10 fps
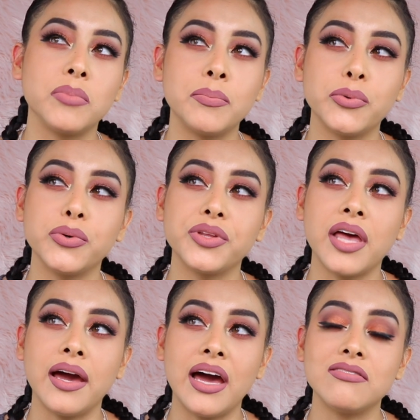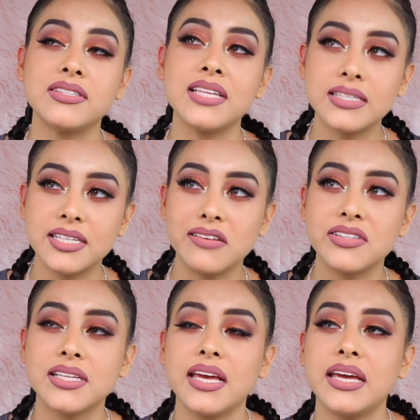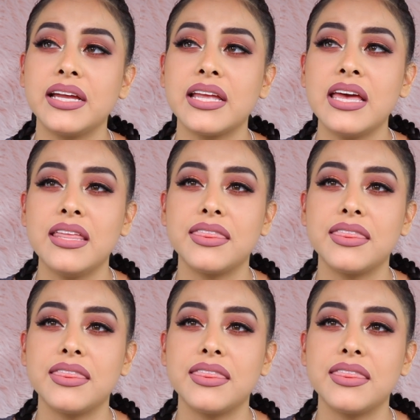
people that have sensitive skin,